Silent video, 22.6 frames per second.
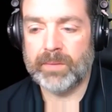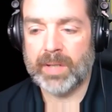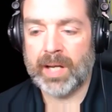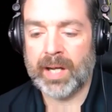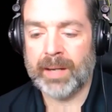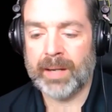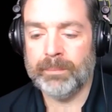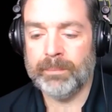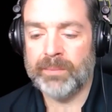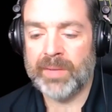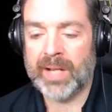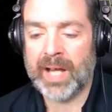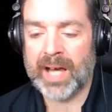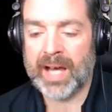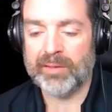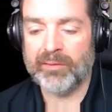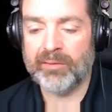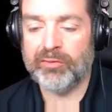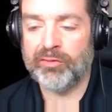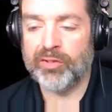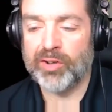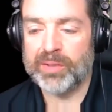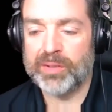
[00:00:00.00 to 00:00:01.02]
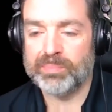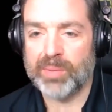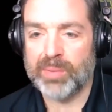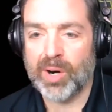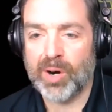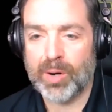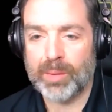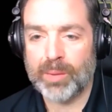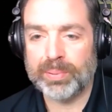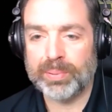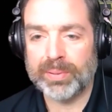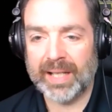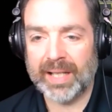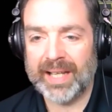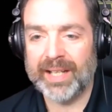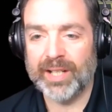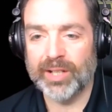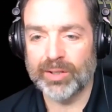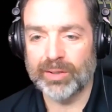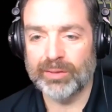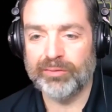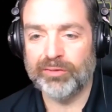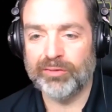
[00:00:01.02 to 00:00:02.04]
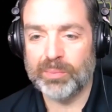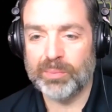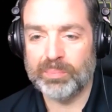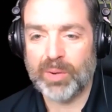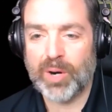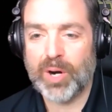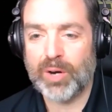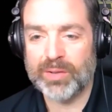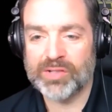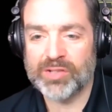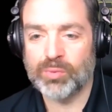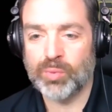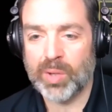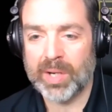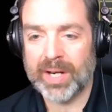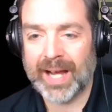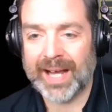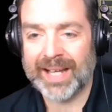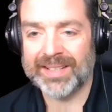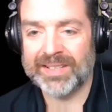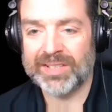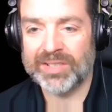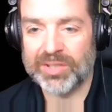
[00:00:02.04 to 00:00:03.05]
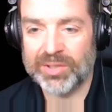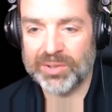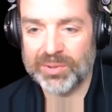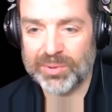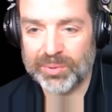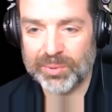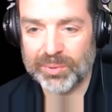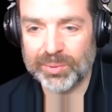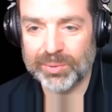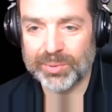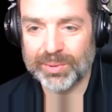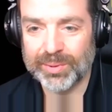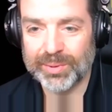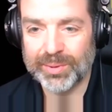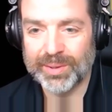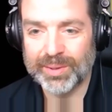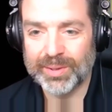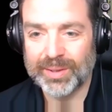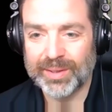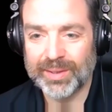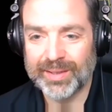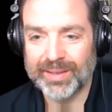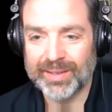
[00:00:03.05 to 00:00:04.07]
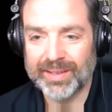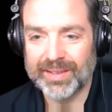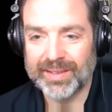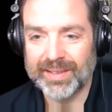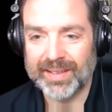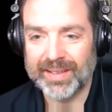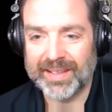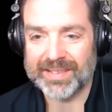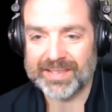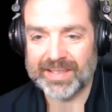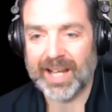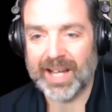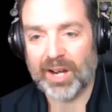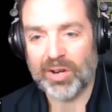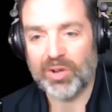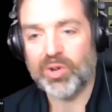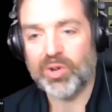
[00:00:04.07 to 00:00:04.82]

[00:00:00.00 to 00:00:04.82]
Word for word: I'm not a football player. Football is what I do. It's not